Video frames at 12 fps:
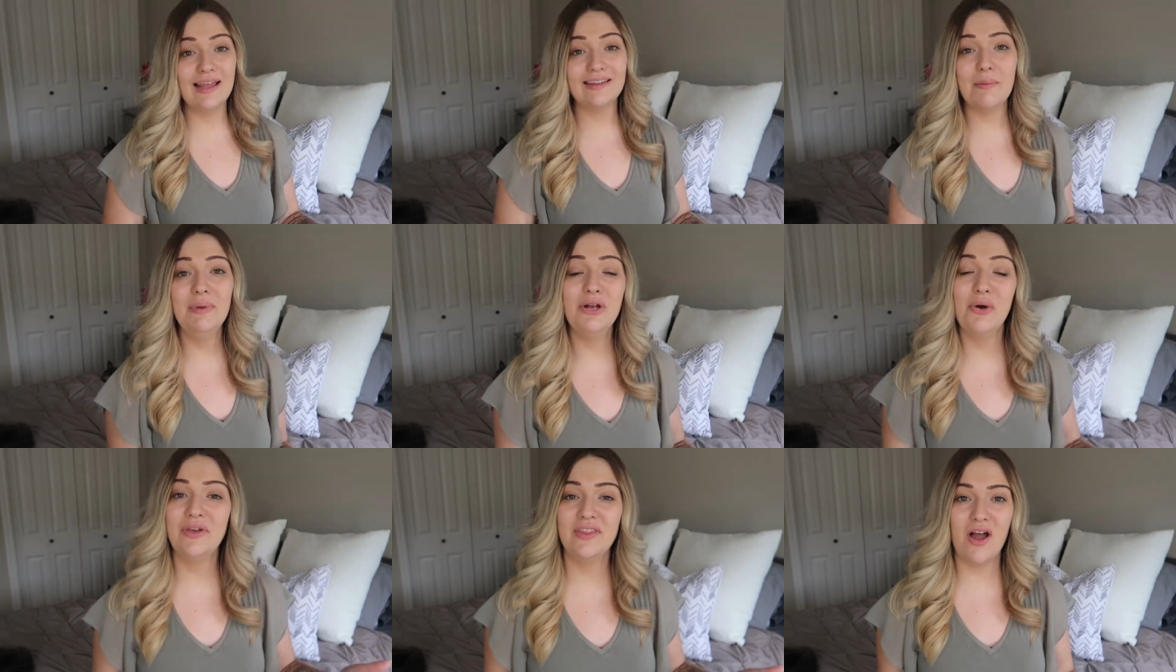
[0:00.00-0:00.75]
and let me
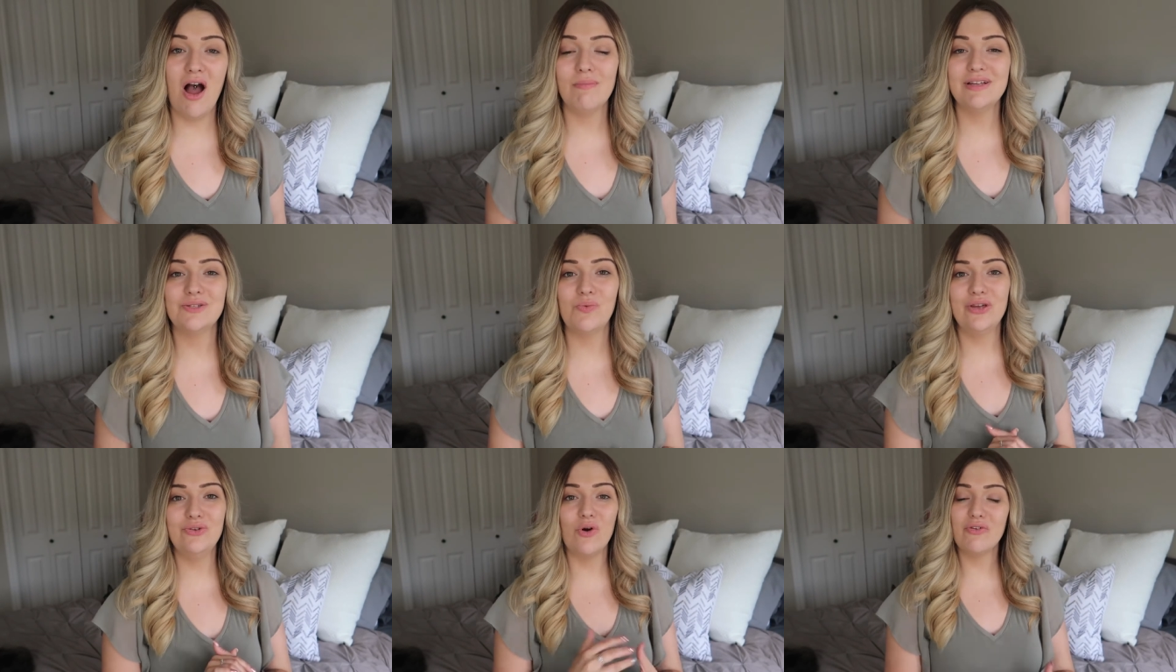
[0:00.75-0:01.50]
know in the comments
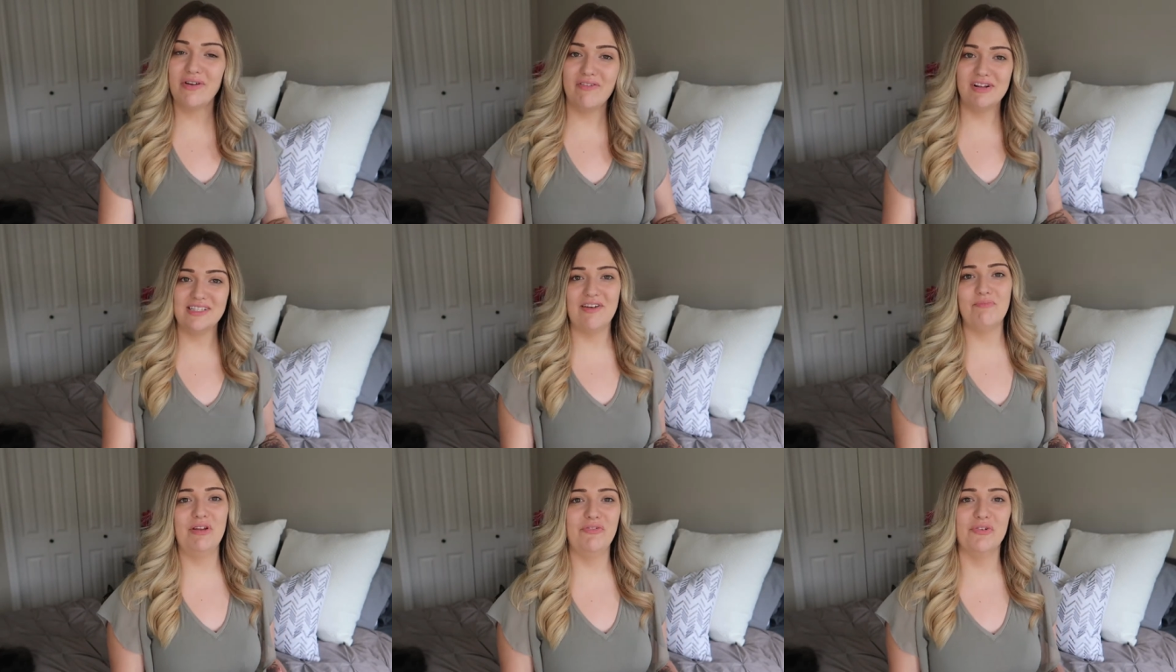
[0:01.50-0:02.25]
what your favorites
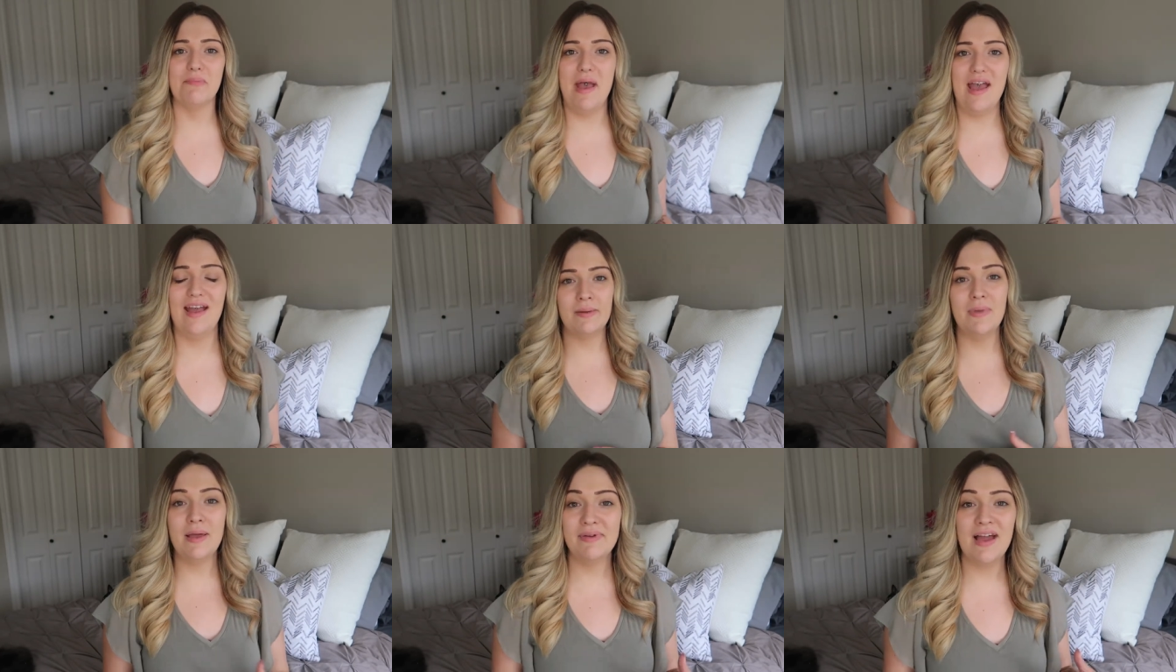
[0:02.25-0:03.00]
have been for May,
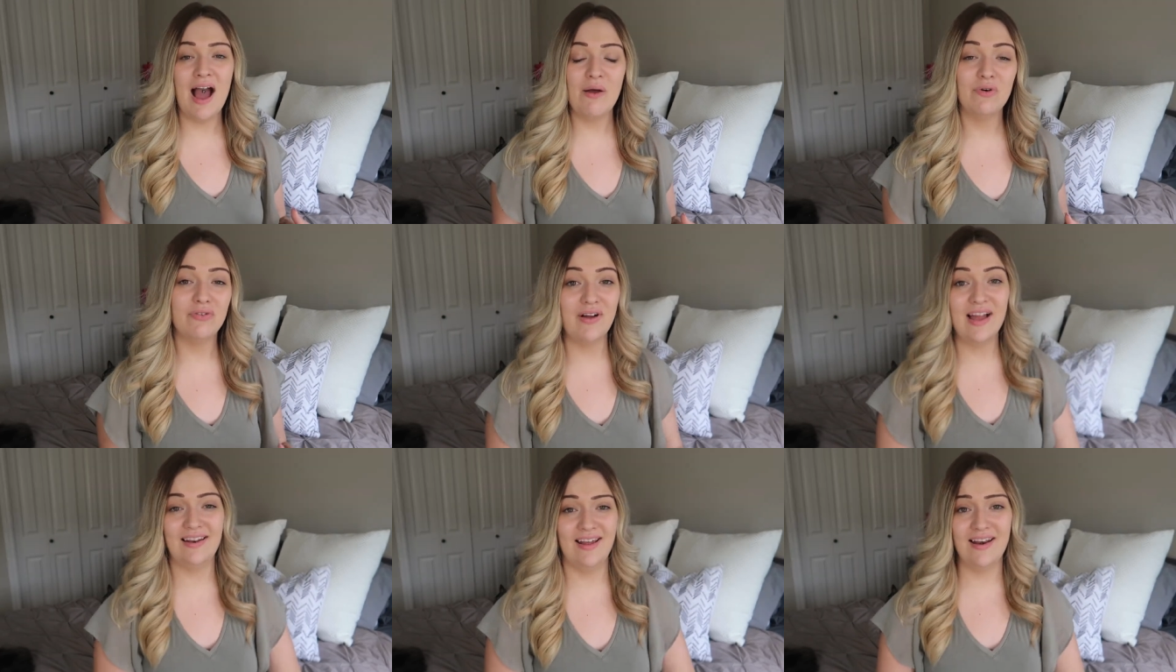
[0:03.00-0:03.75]
and maybe I will
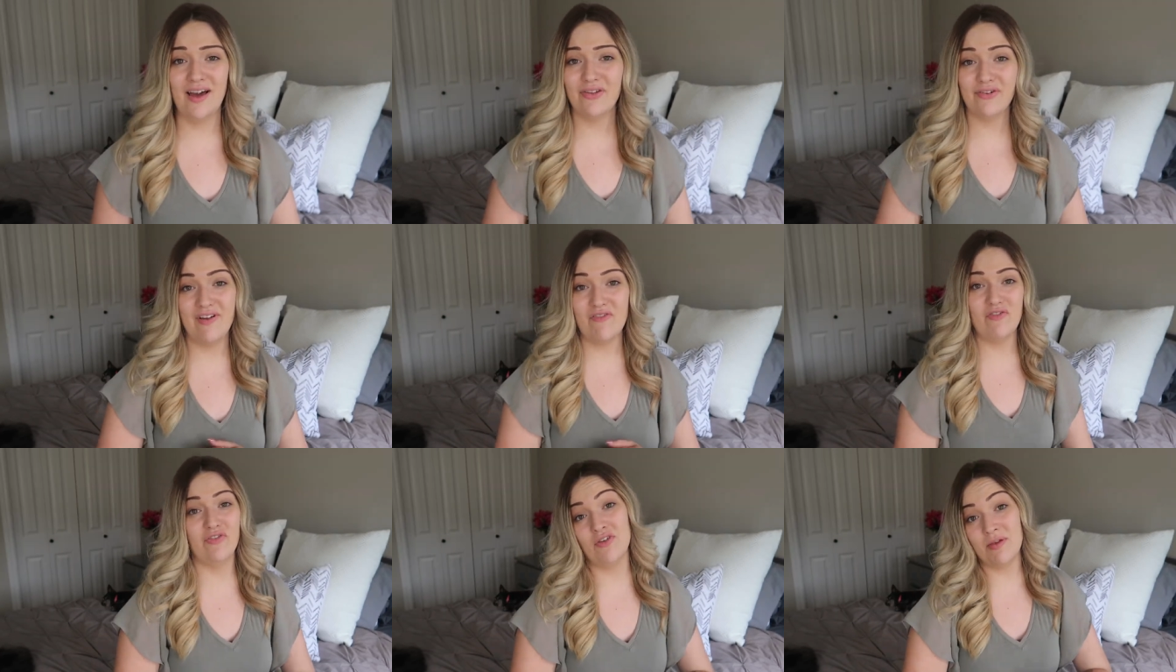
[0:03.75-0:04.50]
find another
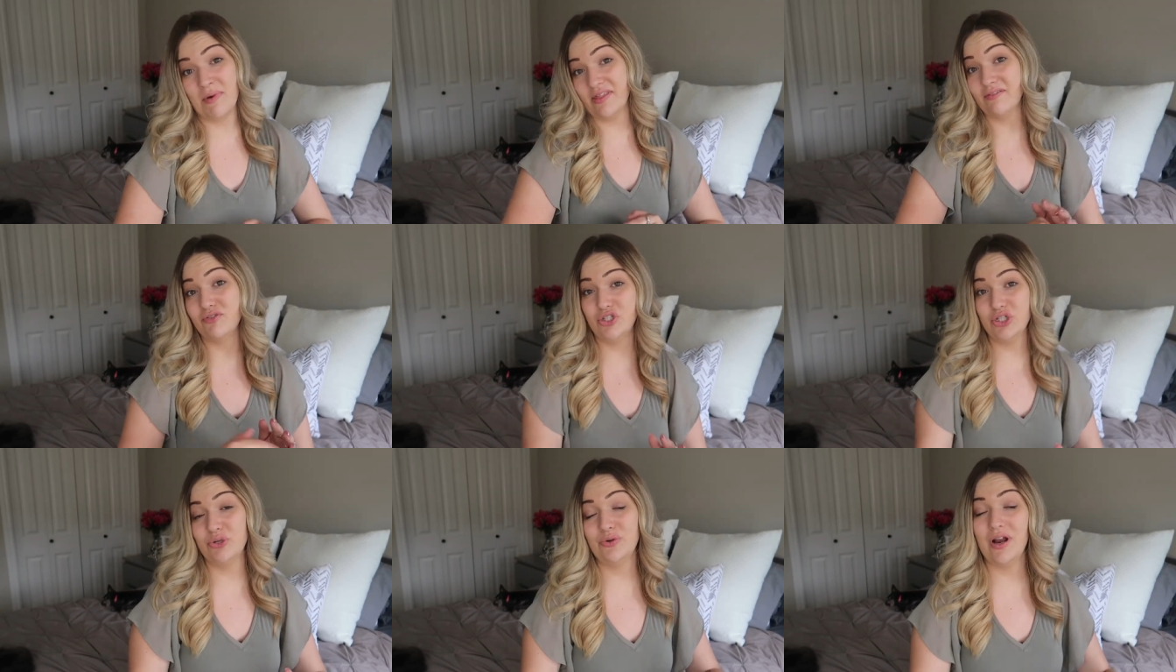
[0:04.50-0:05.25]
favorite for the month of
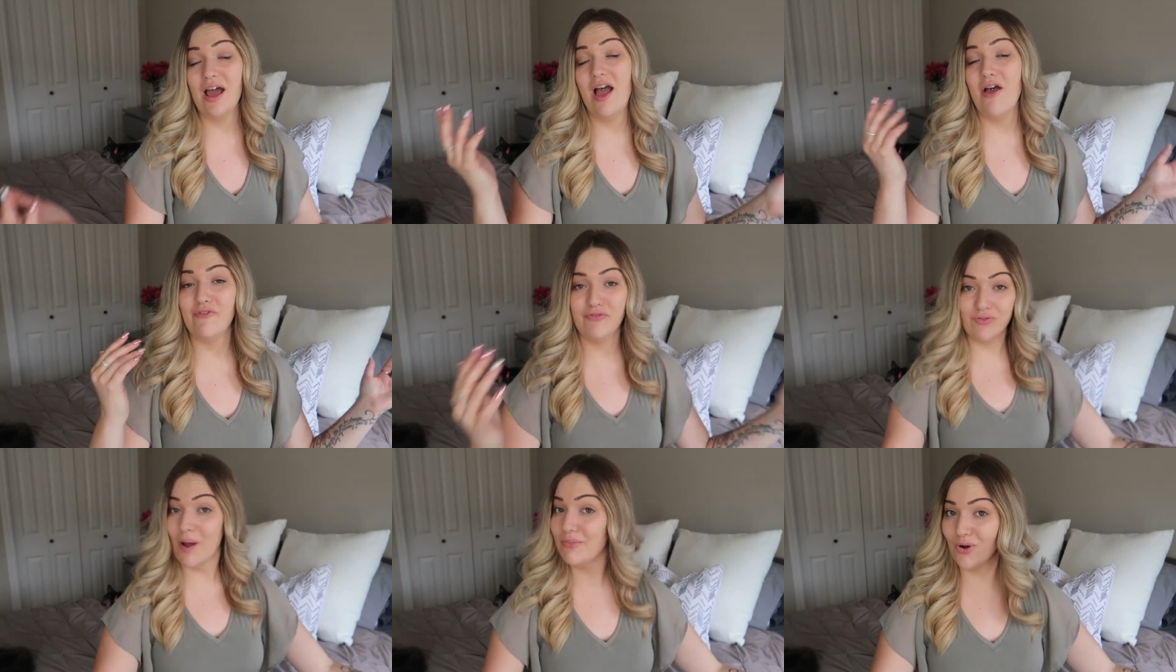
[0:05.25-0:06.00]
June
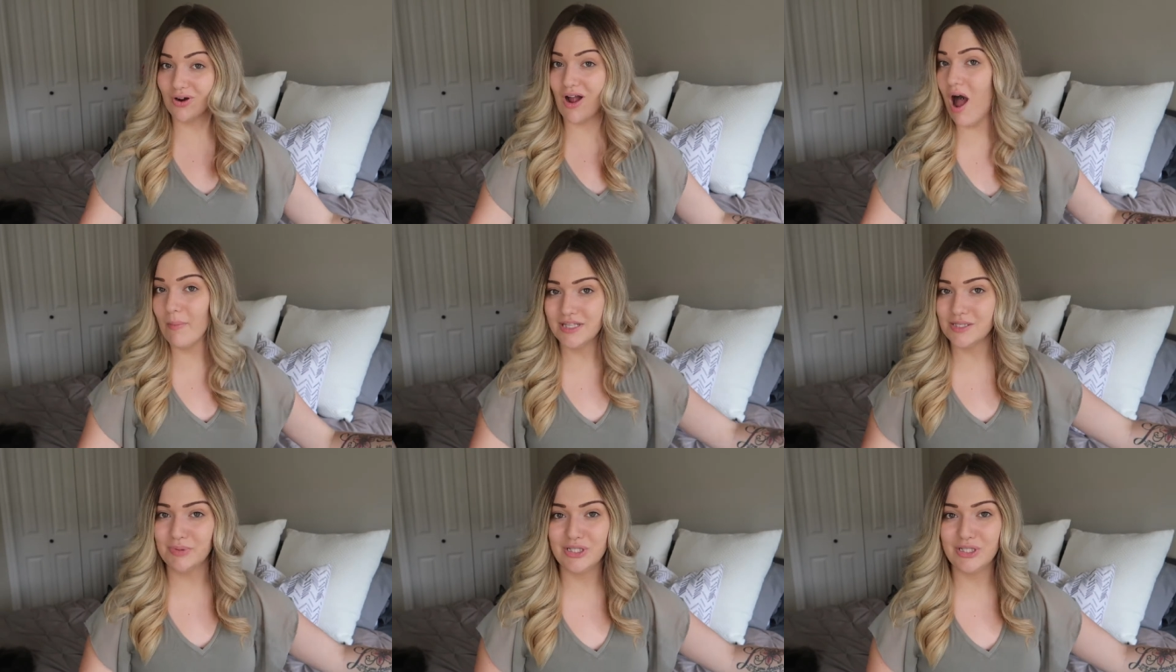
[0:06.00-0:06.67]
from your comments